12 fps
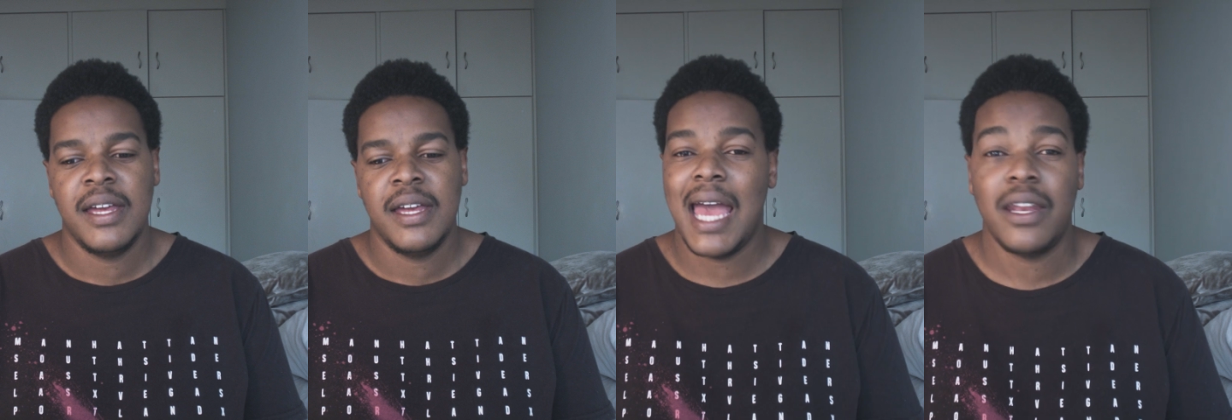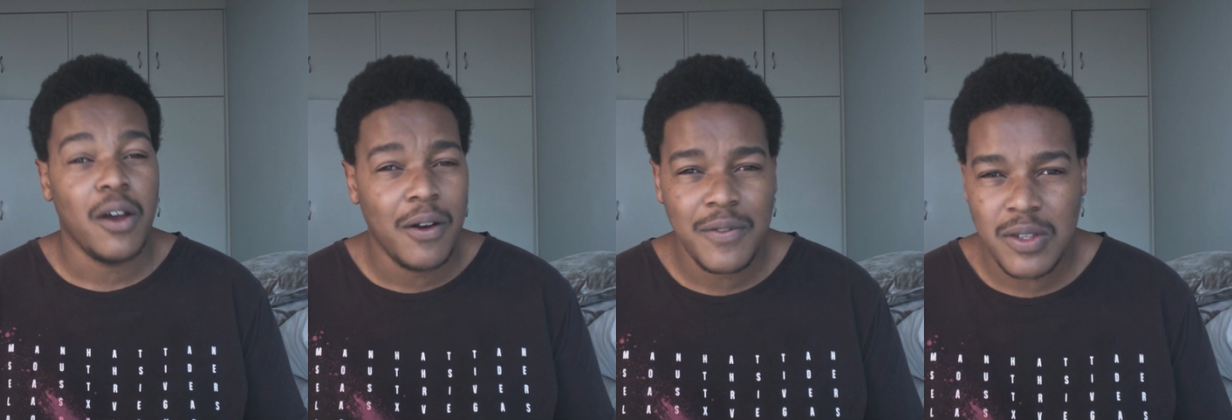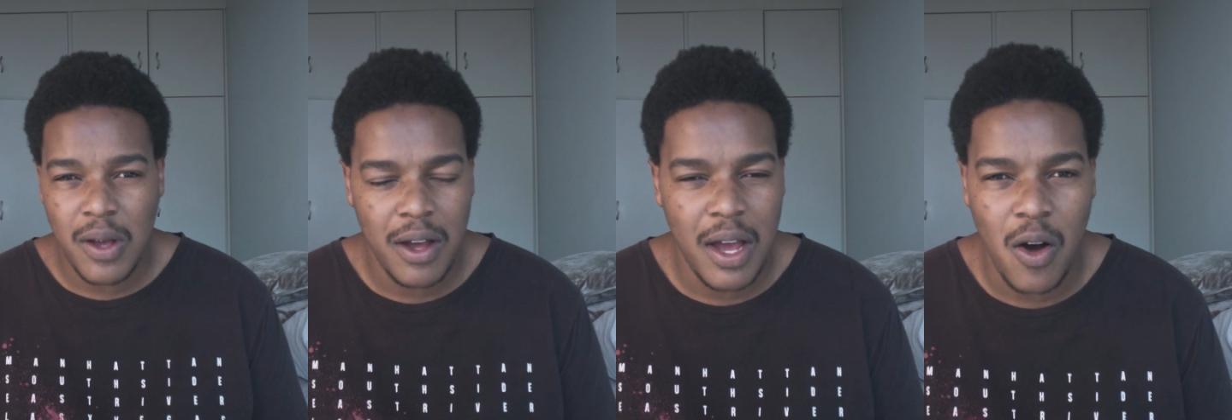and
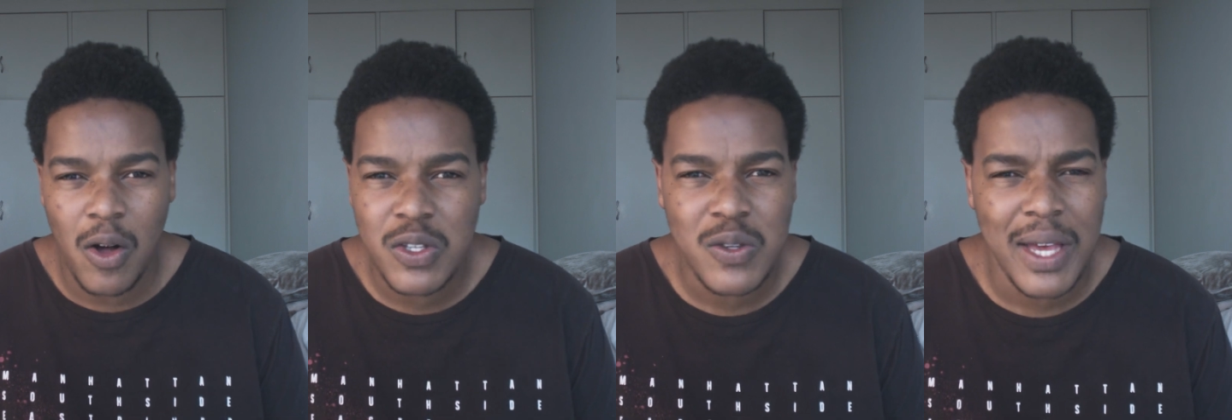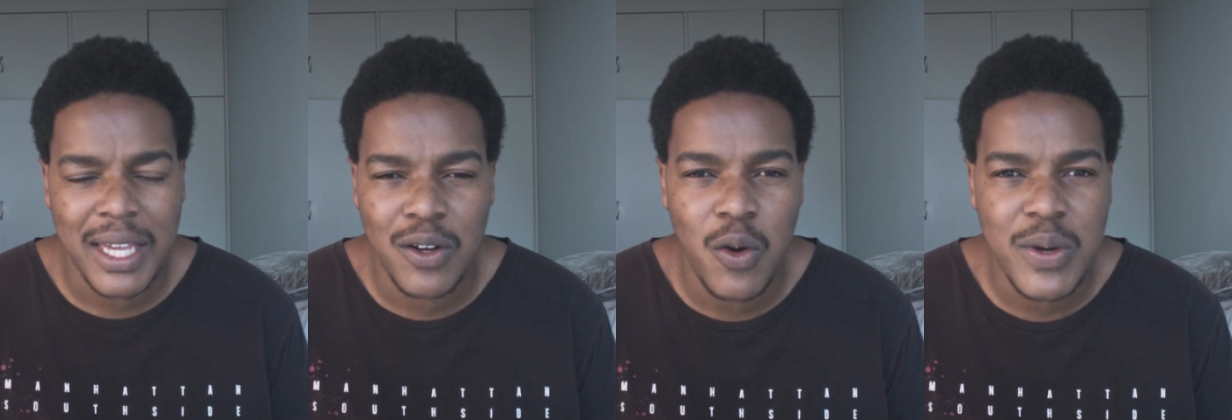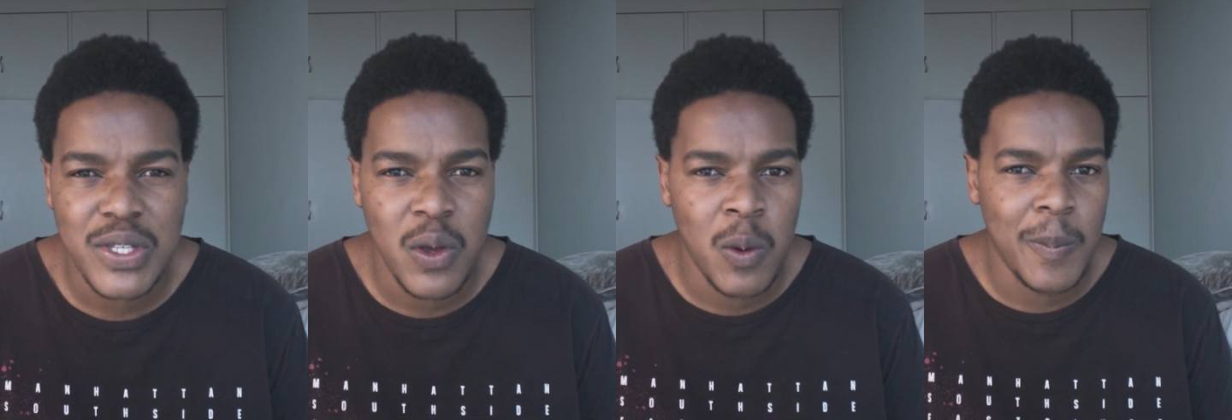also I can
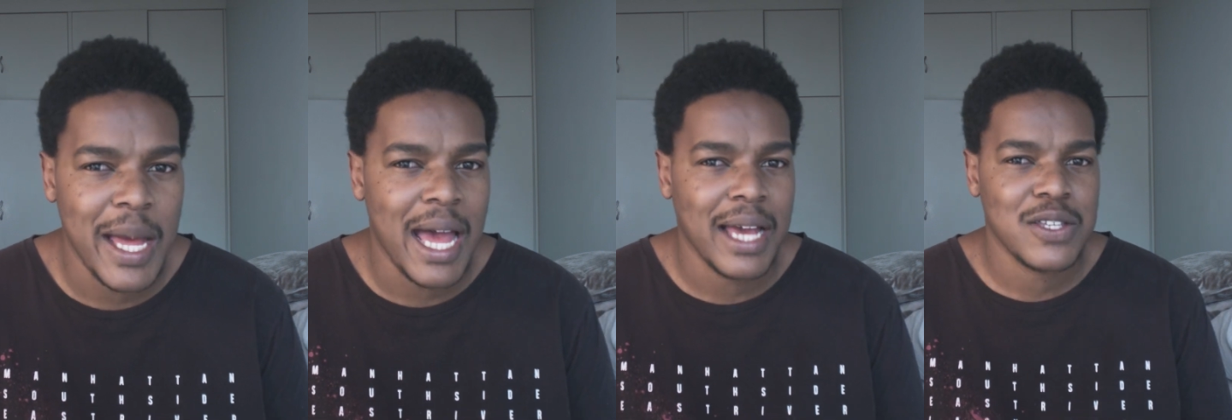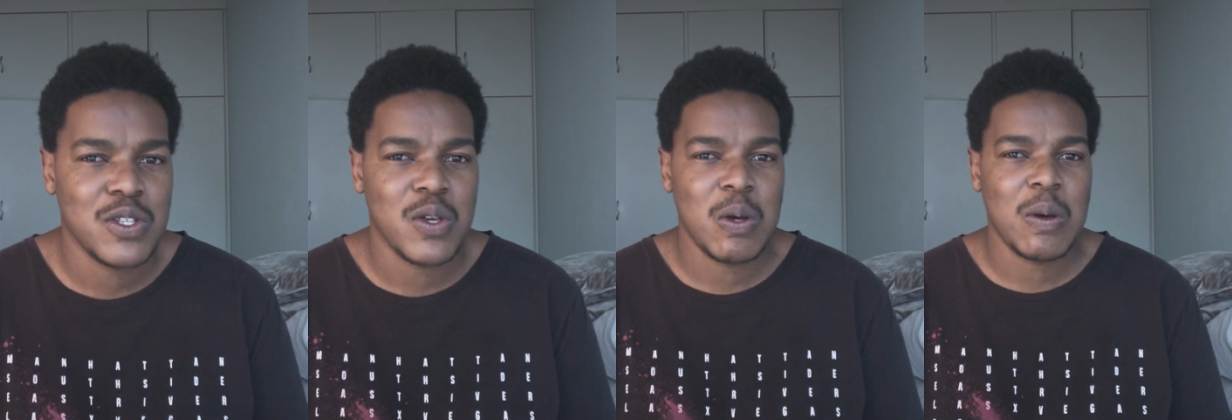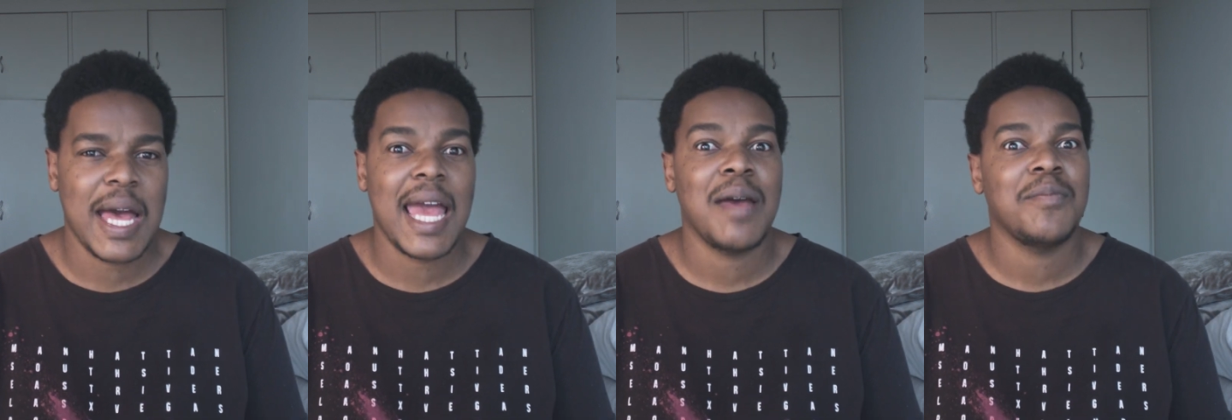always go back, so
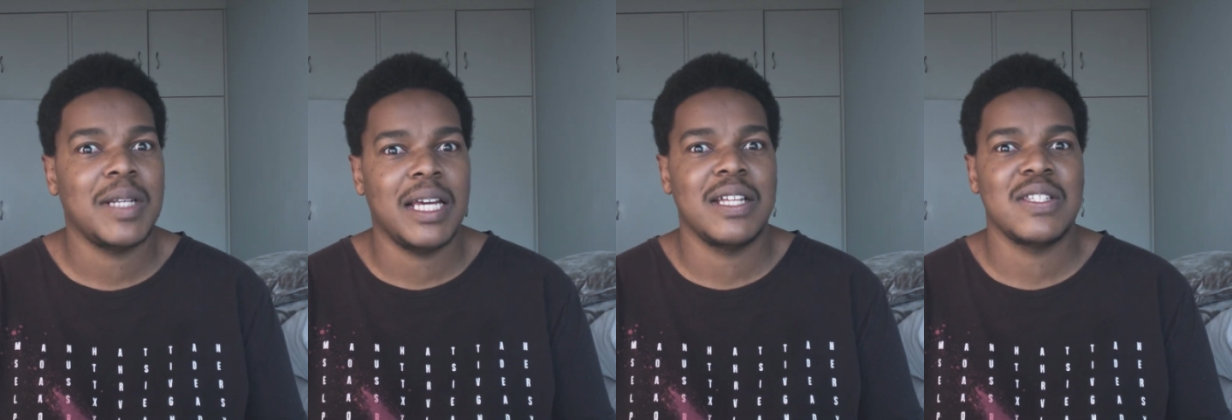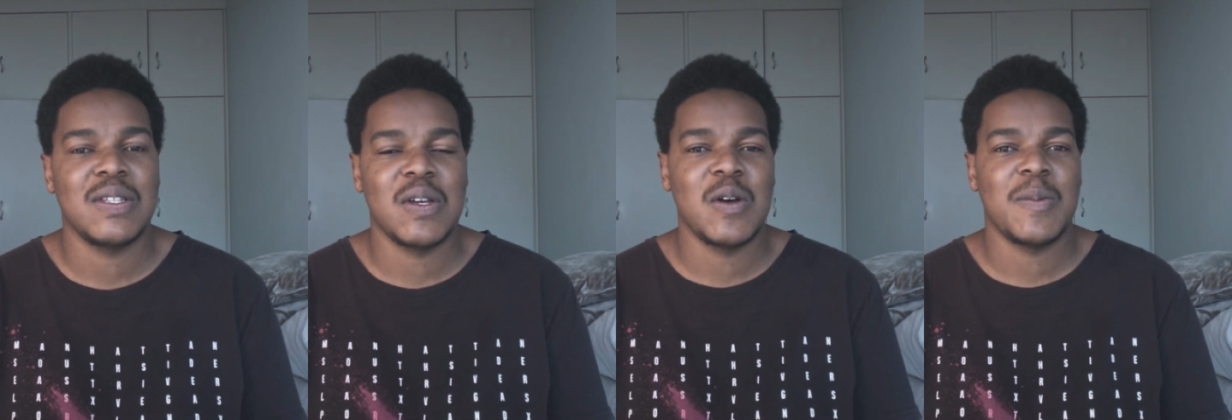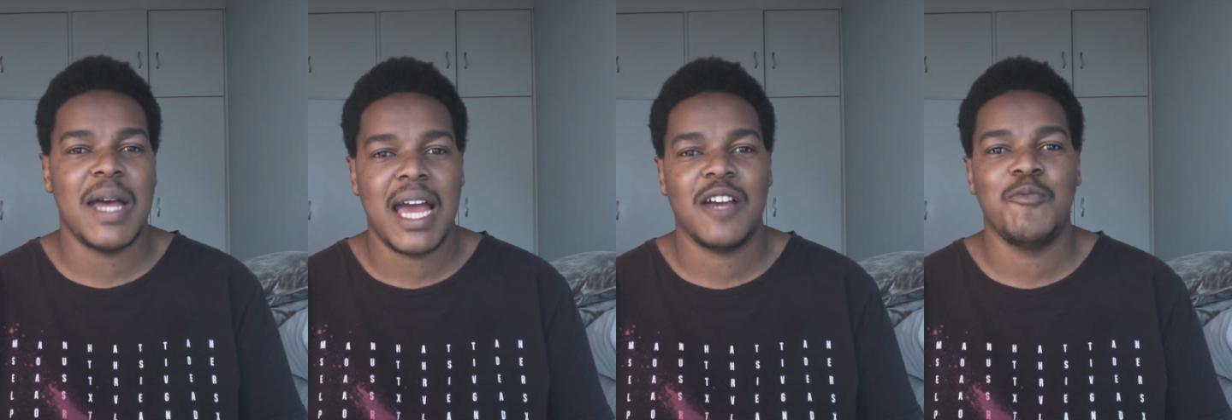I am planning to go
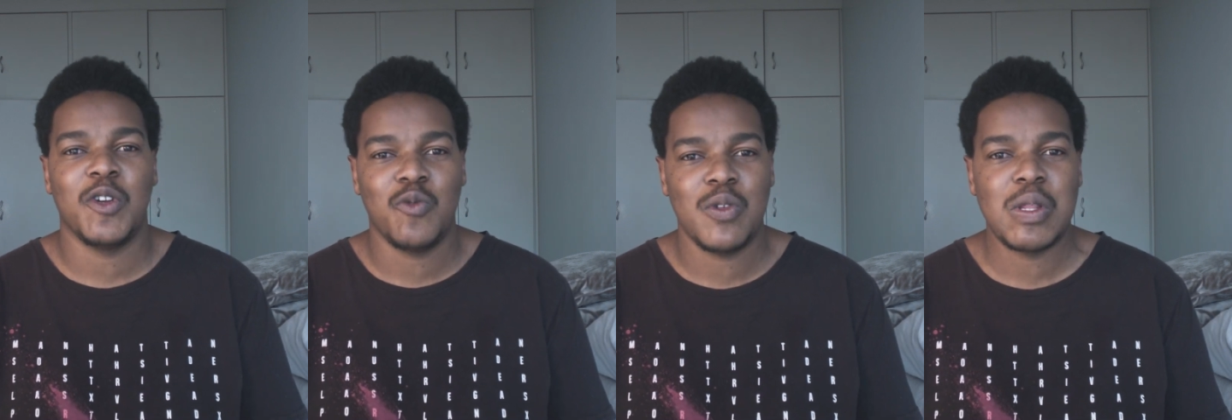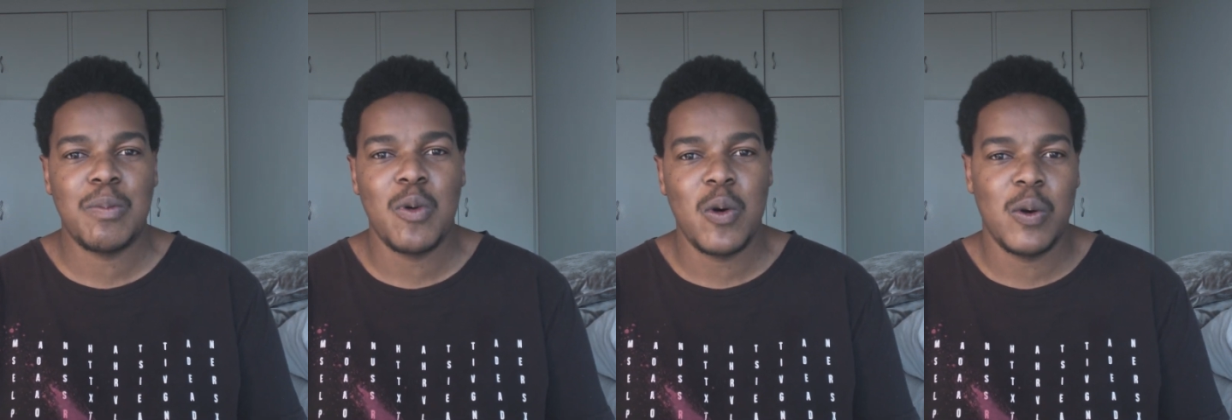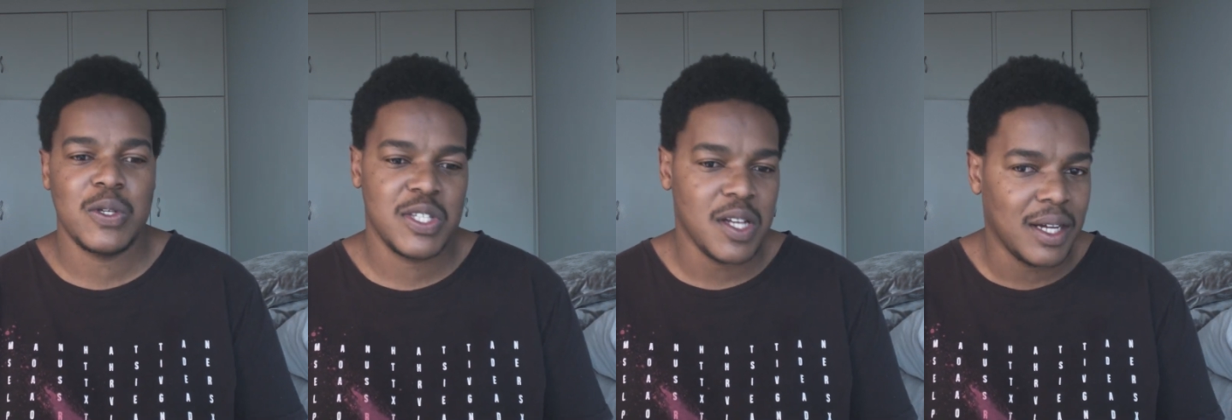back, but with a more
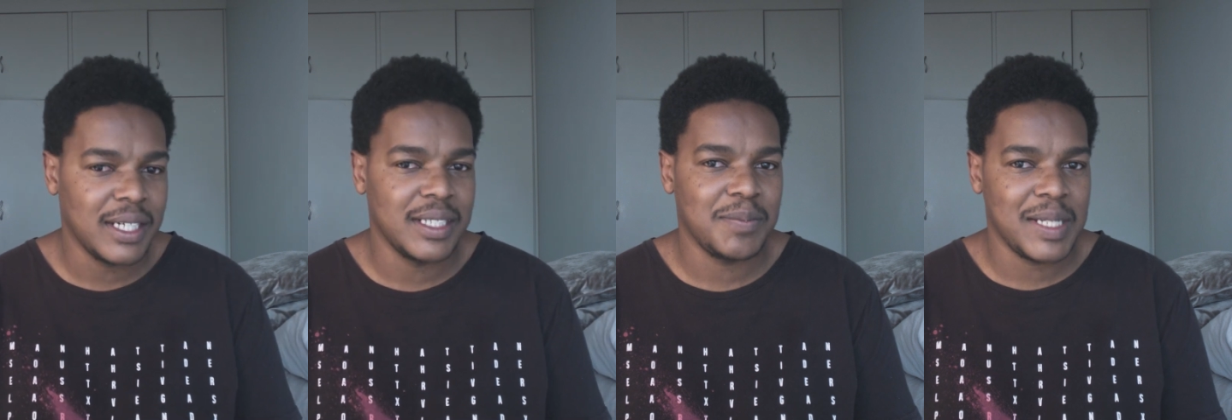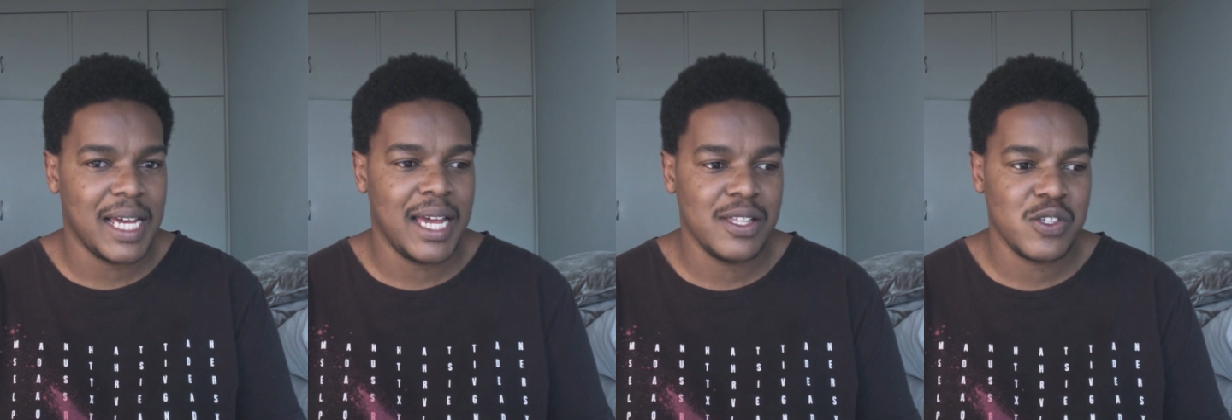solid plan.